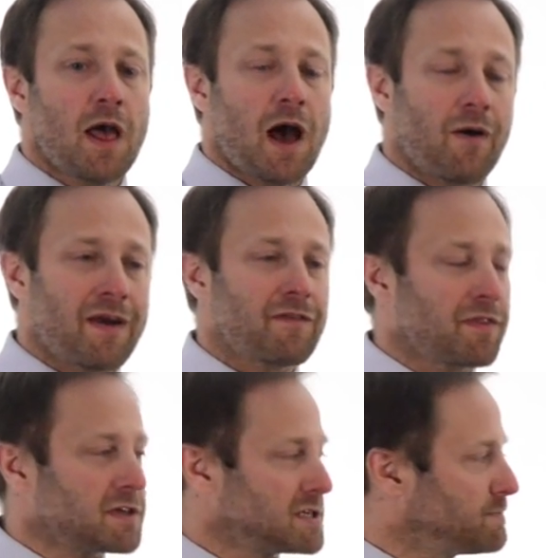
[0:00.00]
However,
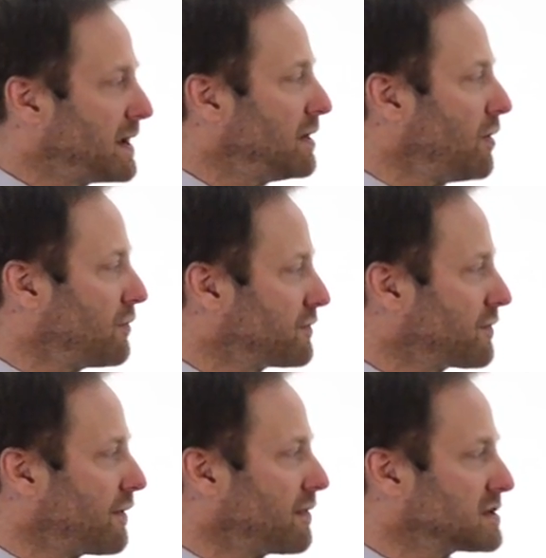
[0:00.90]
this has been
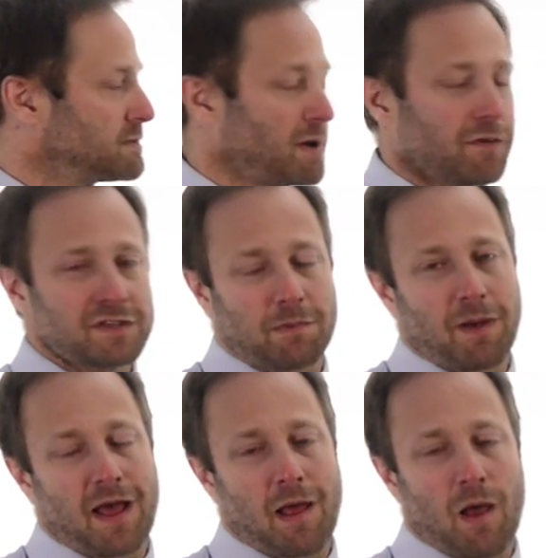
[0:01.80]
offset
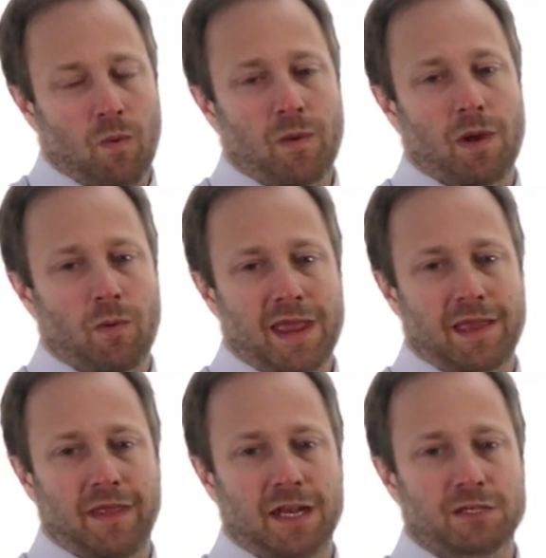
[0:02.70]
by a
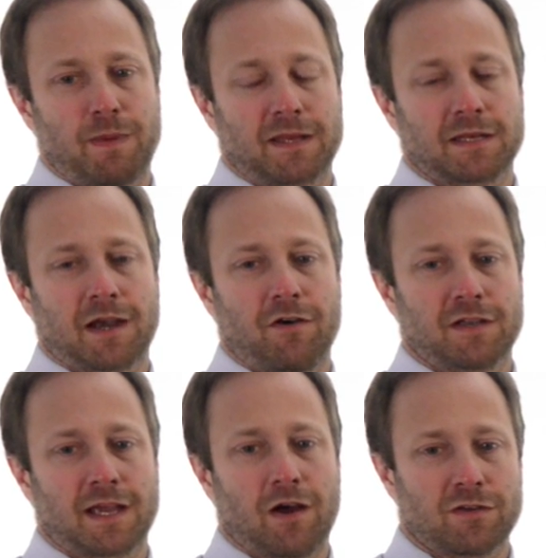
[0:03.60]
weaker than expected current
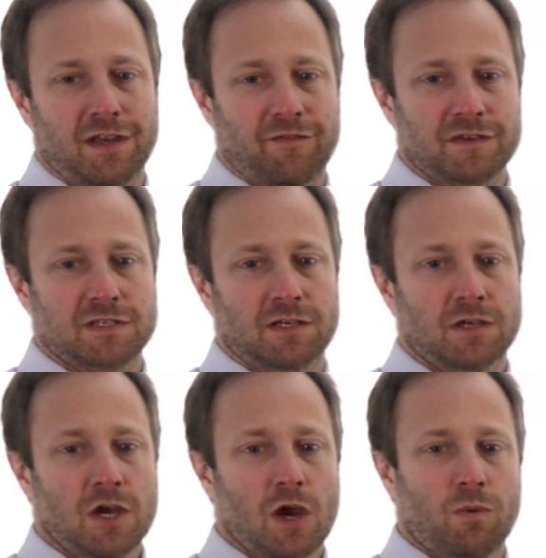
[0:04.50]
account deficit,
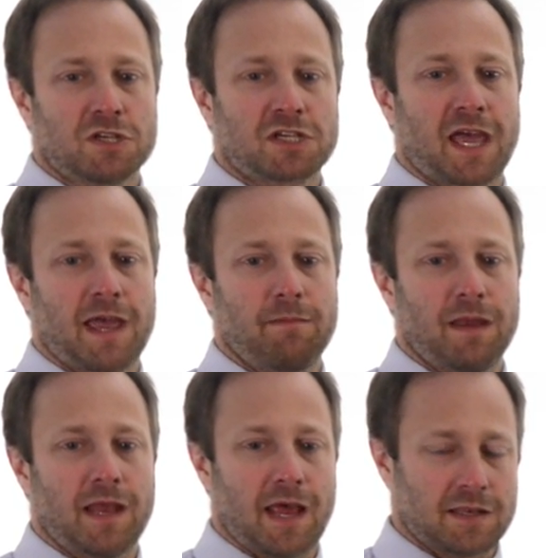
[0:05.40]
which came
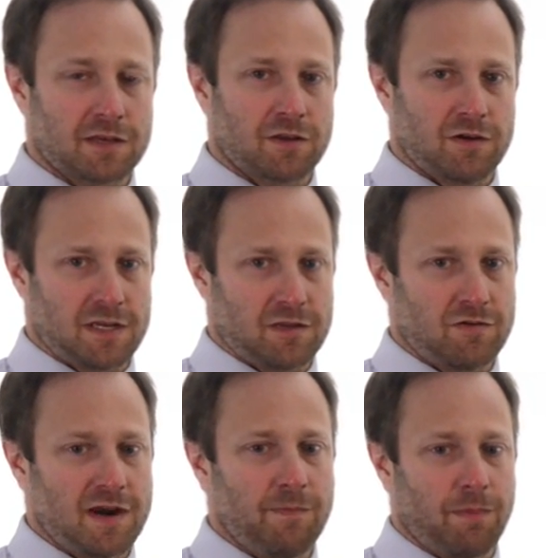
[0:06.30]
in at
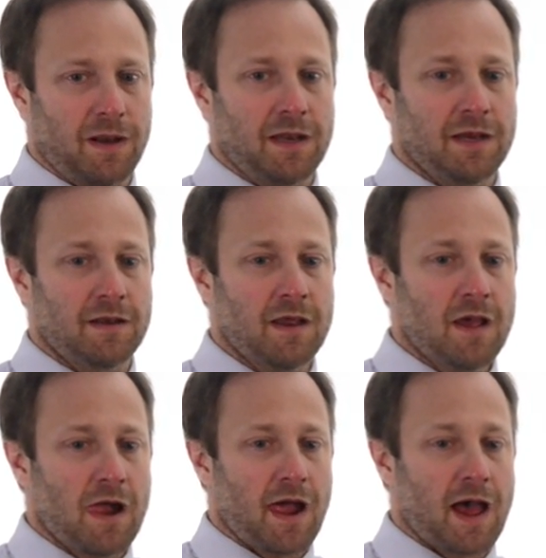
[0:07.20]
33 billion,
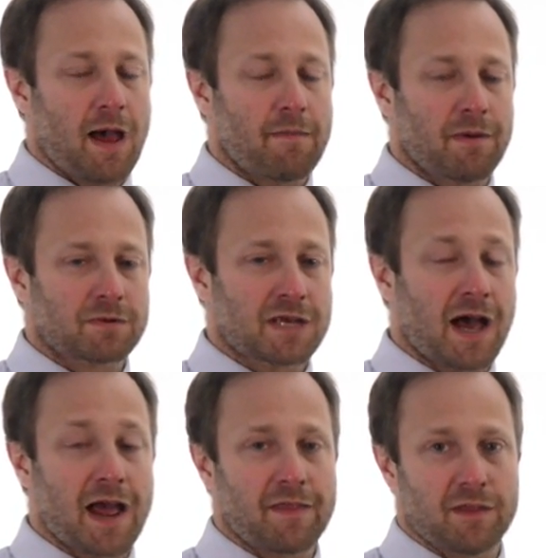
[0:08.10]
that was
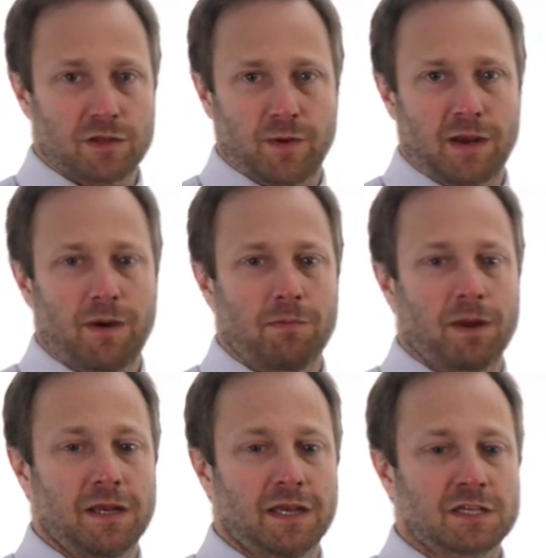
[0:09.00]
higher than the 21
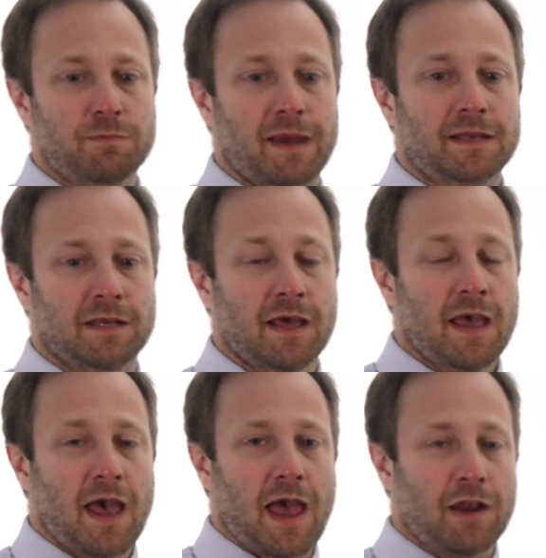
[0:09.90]
billion expected.
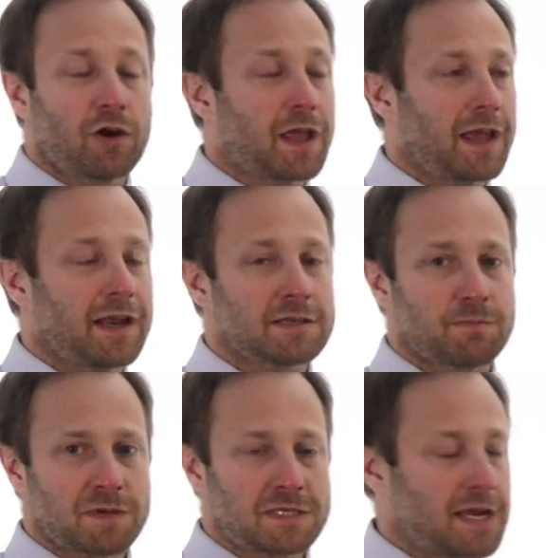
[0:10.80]
And looking at it as a
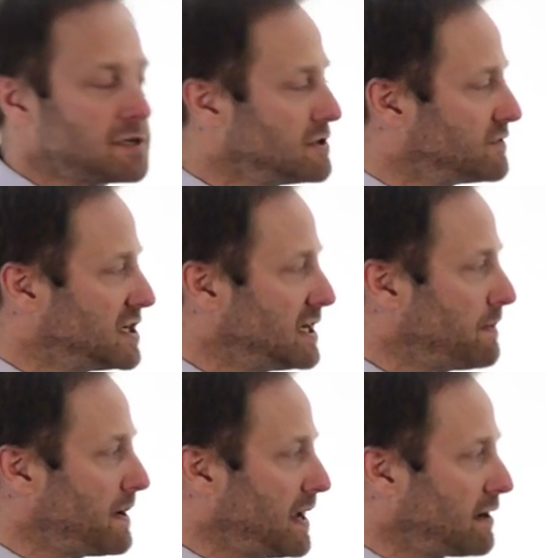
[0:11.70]
percentage of
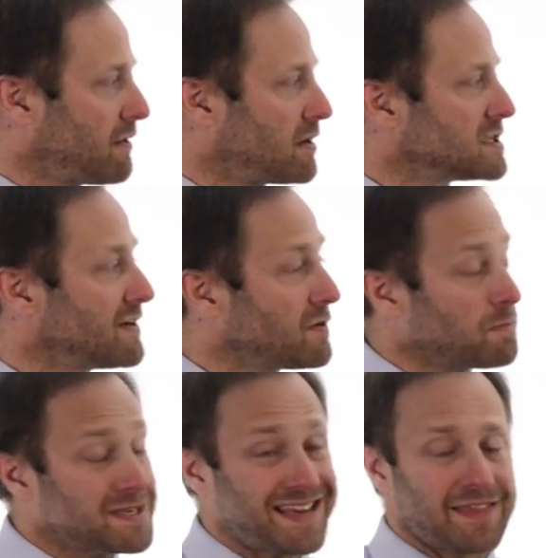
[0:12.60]
GDP at around
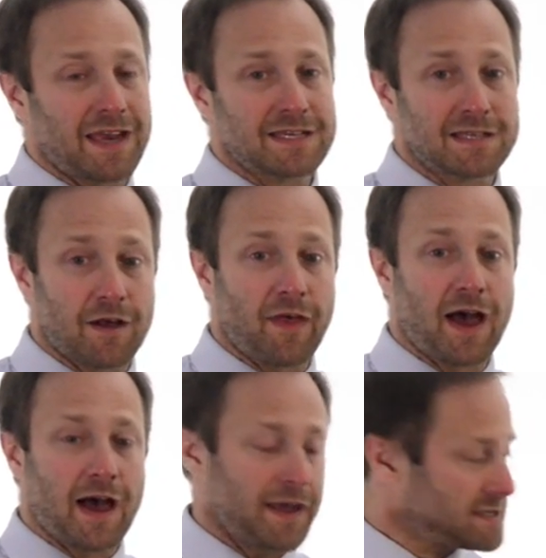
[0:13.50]
7%, that is now the
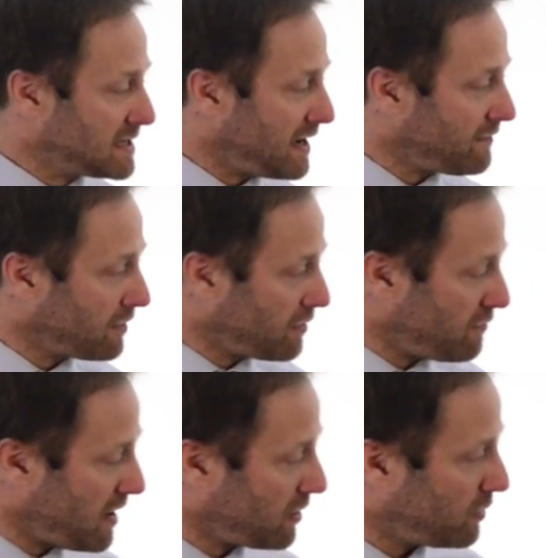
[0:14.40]
highest level on
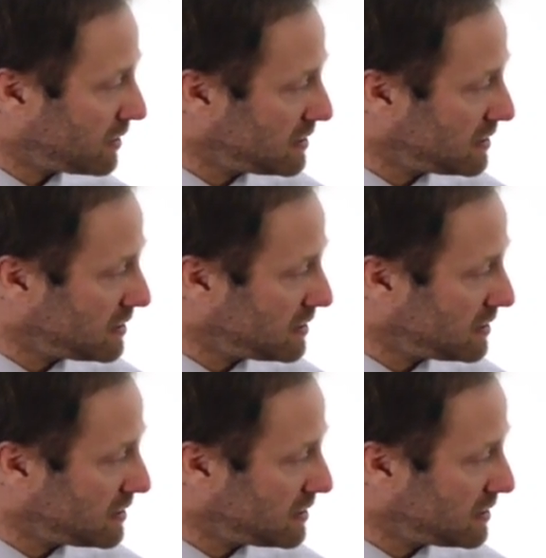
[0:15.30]
record.